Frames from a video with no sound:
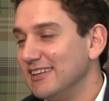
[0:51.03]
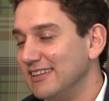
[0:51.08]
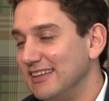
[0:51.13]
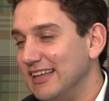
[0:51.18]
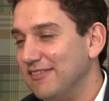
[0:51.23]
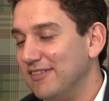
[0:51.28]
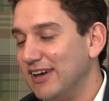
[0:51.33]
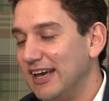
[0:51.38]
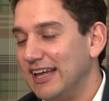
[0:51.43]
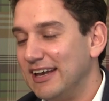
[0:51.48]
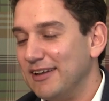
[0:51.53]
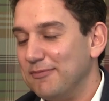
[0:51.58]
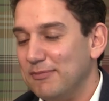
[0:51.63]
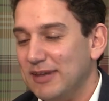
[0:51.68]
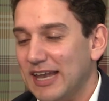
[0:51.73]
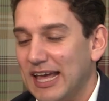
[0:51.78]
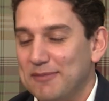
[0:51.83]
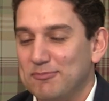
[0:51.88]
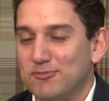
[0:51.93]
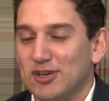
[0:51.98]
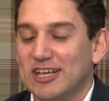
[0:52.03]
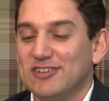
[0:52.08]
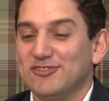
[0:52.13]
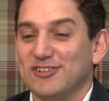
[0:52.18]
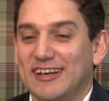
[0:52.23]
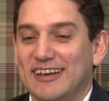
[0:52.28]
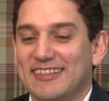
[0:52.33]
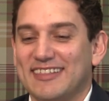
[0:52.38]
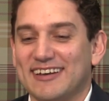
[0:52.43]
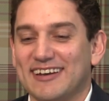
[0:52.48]
It never had a name change
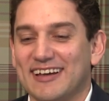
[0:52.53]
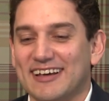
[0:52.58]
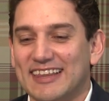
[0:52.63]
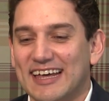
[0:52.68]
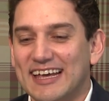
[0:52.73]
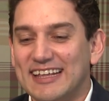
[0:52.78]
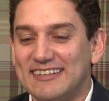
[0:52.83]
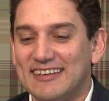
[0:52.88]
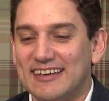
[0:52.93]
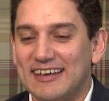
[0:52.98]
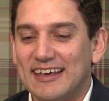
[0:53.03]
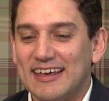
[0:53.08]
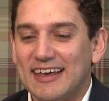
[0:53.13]
or anything like that.